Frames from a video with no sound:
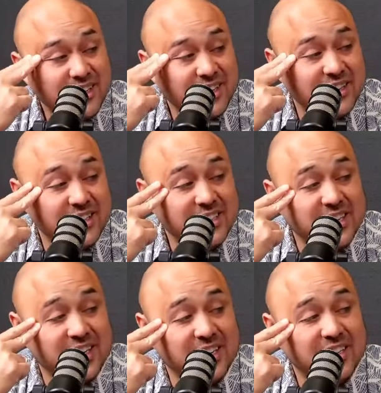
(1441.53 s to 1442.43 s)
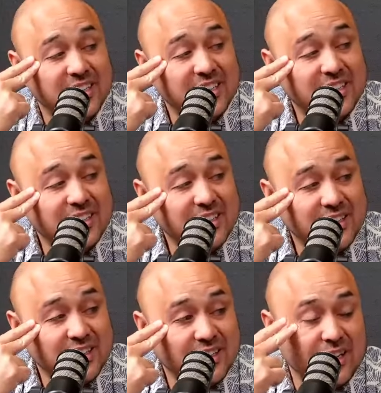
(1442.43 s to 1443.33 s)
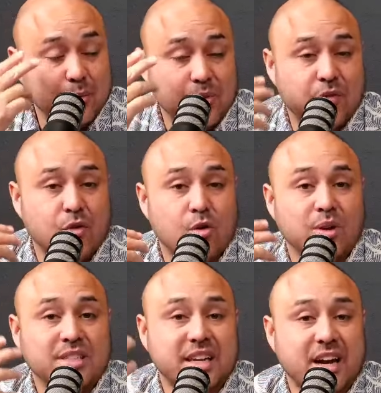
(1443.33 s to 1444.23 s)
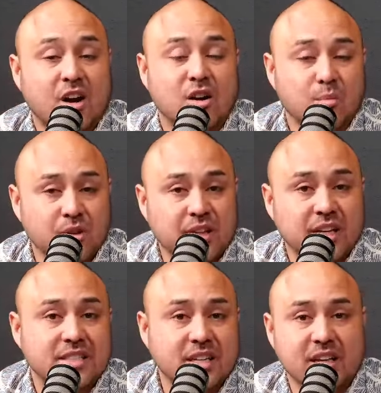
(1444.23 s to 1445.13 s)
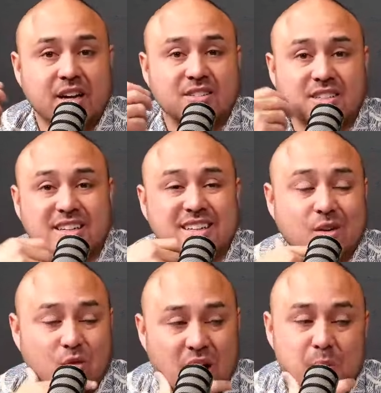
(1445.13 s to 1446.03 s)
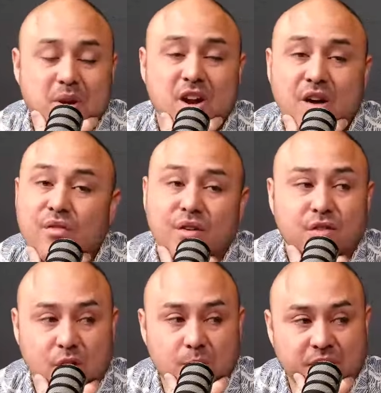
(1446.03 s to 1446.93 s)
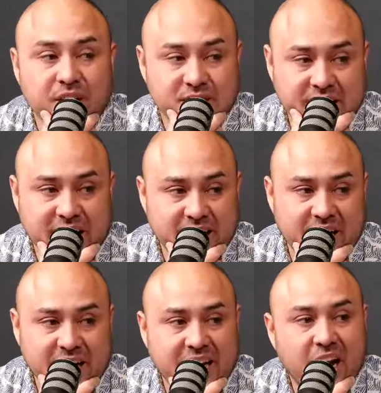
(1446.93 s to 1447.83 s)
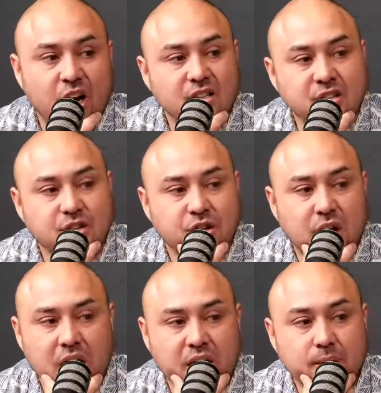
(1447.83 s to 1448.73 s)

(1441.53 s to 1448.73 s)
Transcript: they say, before we say our number, they say theirs, like, write me an offer for $1.010 million and I guarantee you got it.